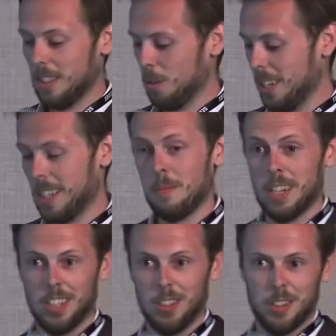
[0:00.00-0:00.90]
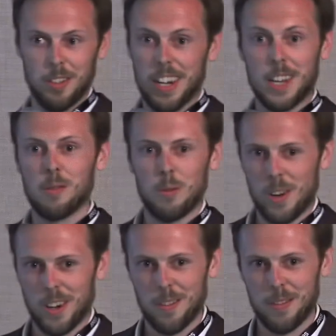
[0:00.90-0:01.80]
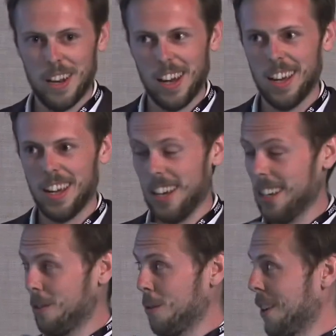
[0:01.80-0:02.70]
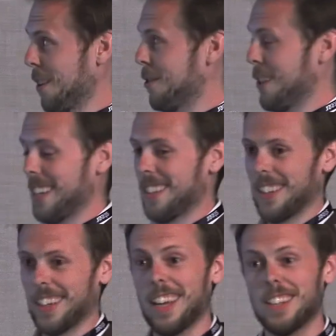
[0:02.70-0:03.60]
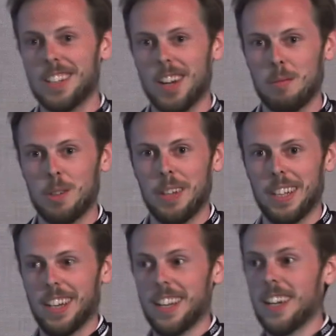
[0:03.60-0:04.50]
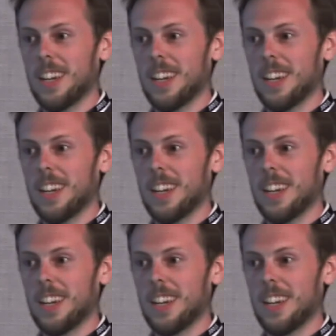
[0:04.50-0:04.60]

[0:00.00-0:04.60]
this is quite simply due to leaves falling off trees and getting stuck between the